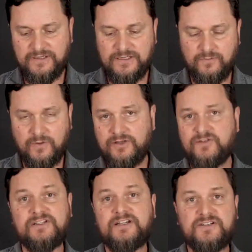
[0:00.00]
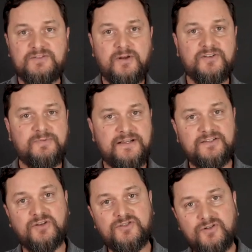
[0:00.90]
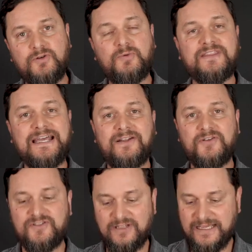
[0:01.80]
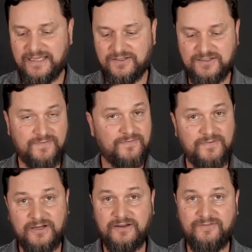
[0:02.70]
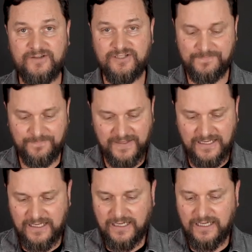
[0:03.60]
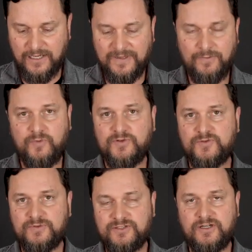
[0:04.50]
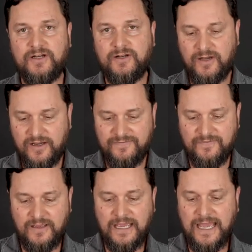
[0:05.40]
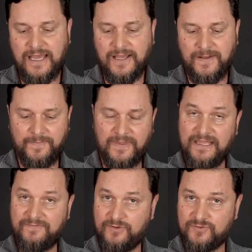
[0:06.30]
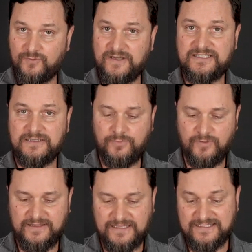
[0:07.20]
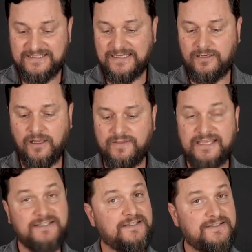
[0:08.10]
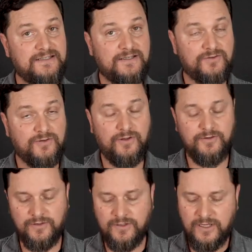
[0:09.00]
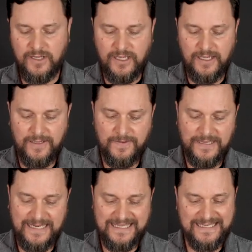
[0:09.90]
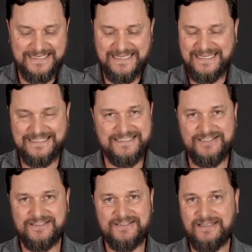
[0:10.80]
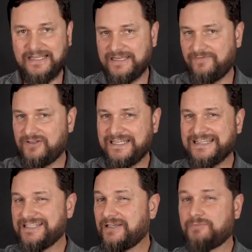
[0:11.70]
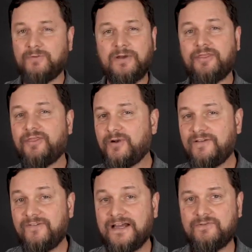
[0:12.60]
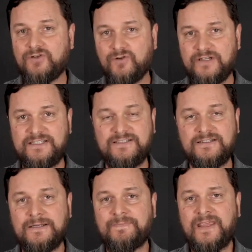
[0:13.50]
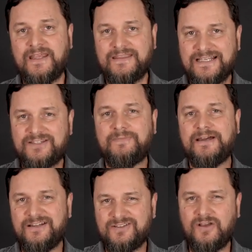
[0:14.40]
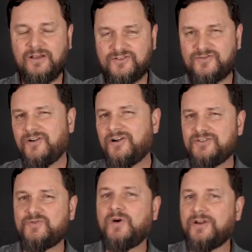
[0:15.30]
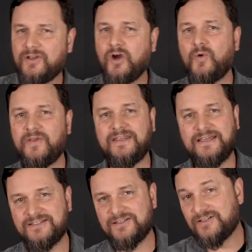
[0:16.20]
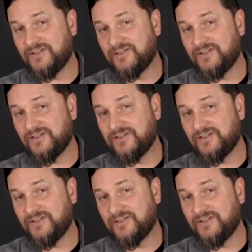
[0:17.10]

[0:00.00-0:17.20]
we want to use it in a small space, I'll show you what that looks like because it's very efficient. It will switch on and off if there's a resting point that's set on the STC controller. Again, it's just like if you take this up to about 35 degrees, that's about as strong as you want to go with it because it's